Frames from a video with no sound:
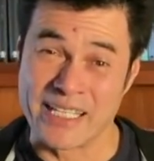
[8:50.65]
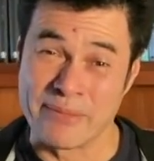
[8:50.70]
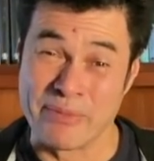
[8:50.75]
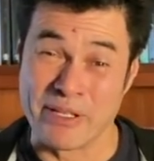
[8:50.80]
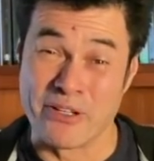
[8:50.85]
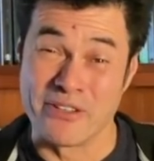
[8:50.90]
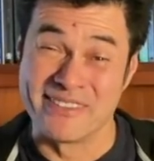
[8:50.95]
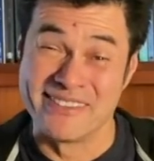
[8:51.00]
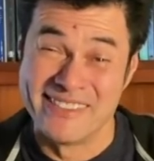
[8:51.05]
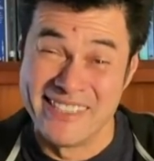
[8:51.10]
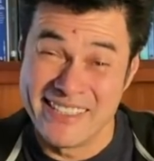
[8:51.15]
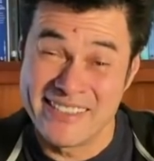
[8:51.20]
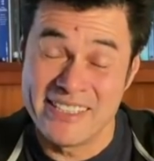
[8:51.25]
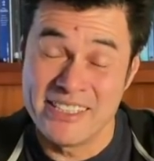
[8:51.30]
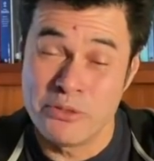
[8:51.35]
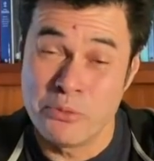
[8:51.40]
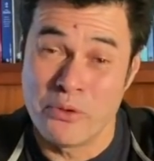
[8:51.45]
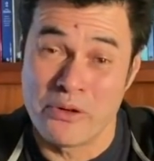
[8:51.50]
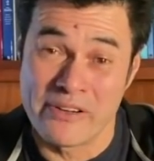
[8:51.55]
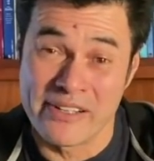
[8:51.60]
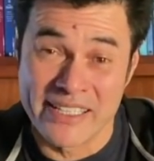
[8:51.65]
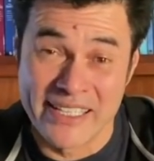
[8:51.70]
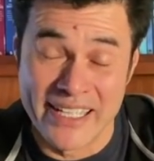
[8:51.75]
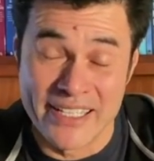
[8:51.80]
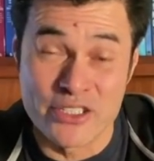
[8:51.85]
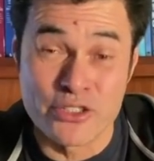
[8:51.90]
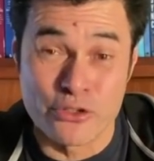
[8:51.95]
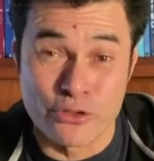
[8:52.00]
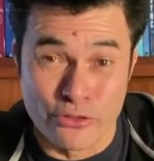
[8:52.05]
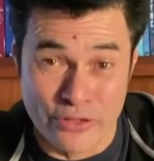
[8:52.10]
because this is where it
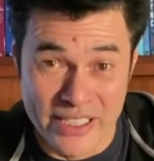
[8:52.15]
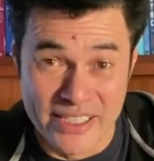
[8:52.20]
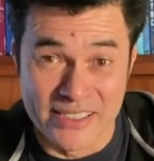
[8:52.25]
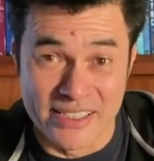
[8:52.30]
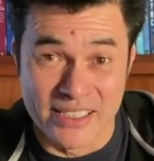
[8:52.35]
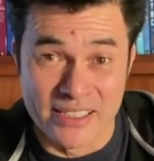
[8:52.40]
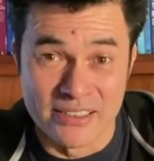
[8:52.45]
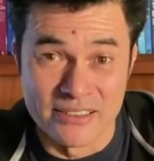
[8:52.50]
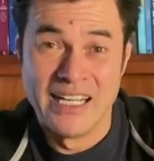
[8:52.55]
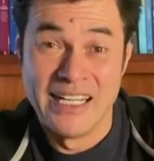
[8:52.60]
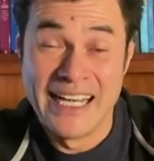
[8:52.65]
gets crazy.